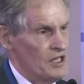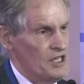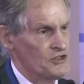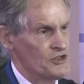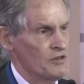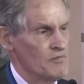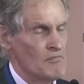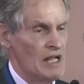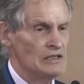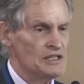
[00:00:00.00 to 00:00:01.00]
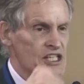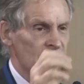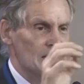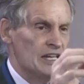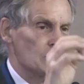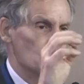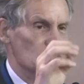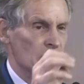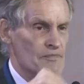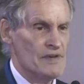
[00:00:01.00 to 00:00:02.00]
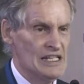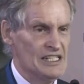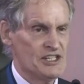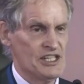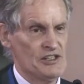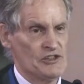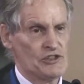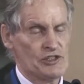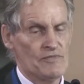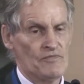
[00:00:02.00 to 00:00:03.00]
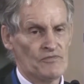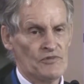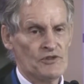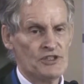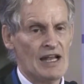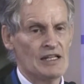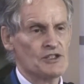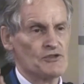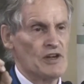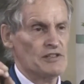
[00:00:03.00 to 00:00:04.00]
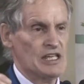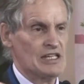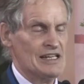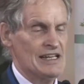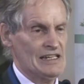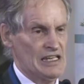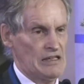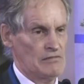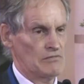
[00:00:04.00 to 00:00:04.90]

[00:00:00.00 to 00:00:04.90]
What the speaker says: is that multilingual abilities tell us very clearly